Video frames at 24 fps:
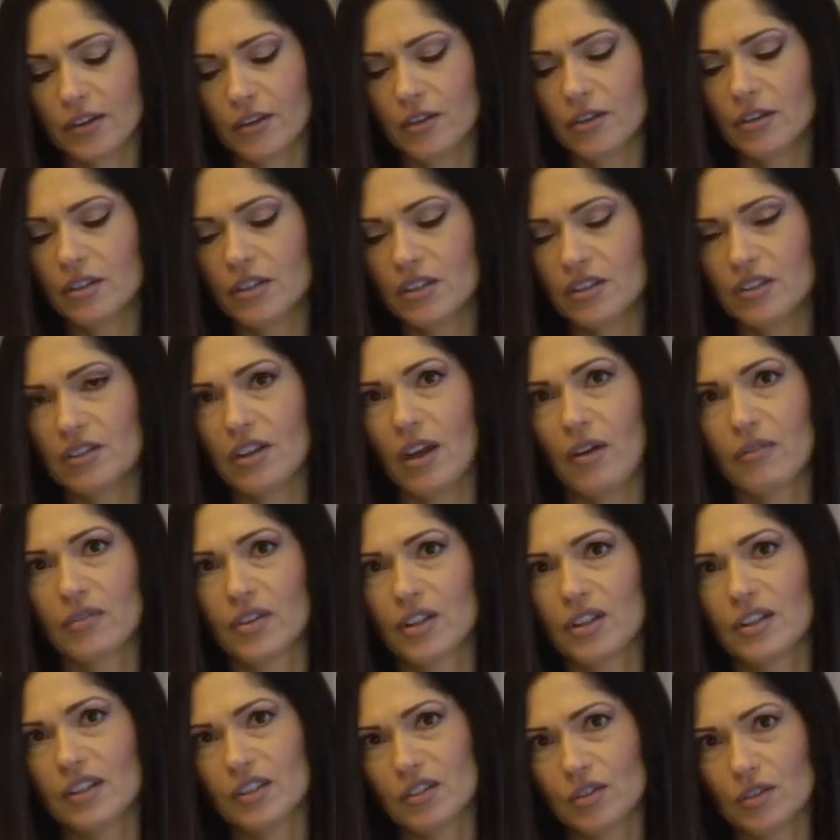you can
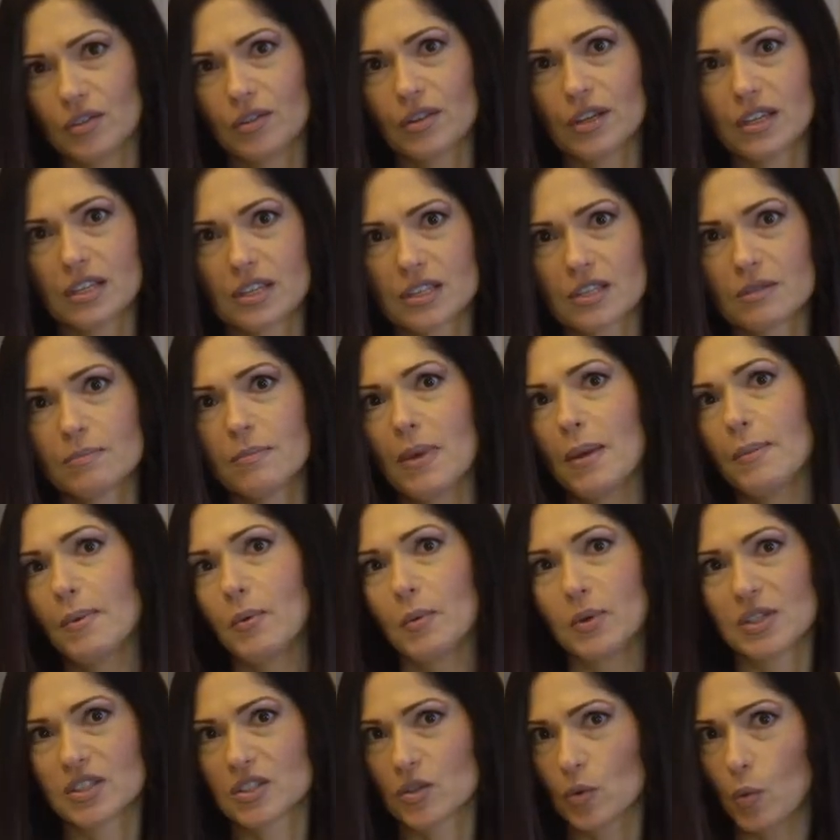definitely do this maybe
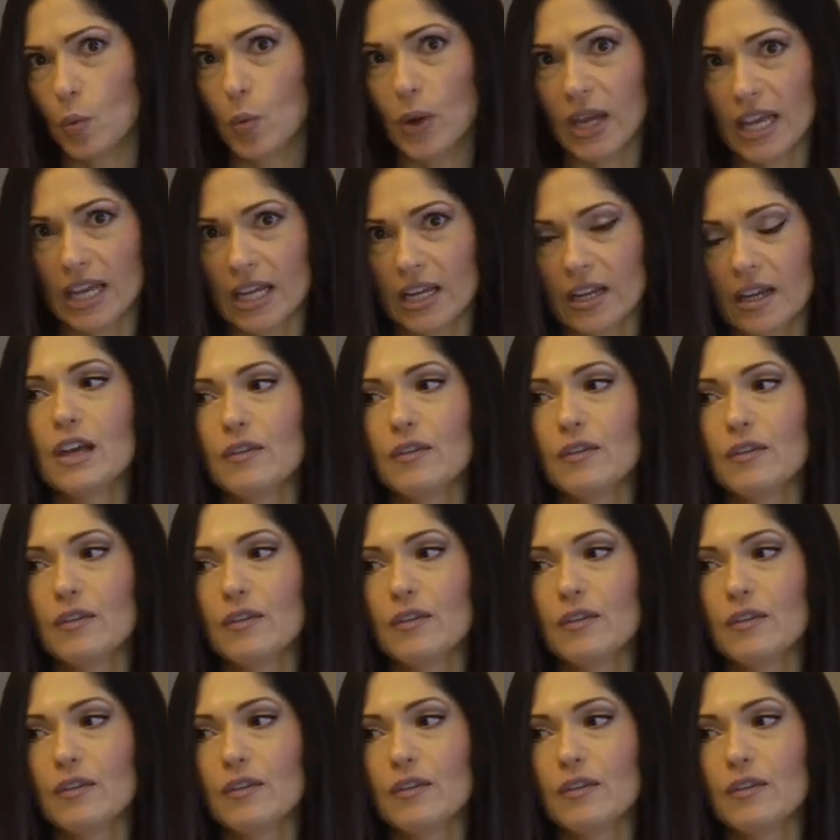once a week.